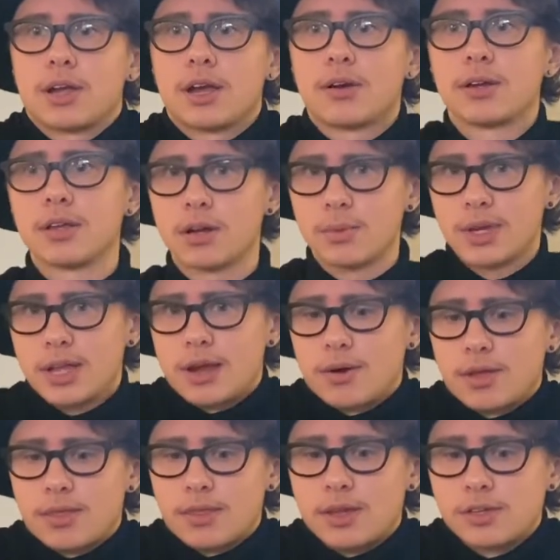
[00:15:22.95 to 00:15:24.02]
we
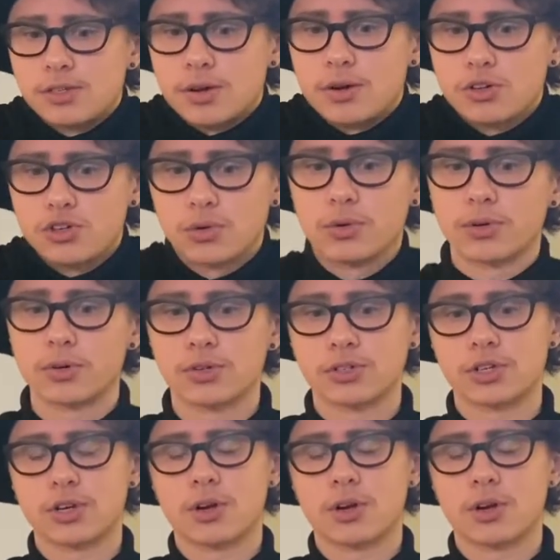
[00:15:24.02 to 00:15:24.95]
carry things in our shoulders,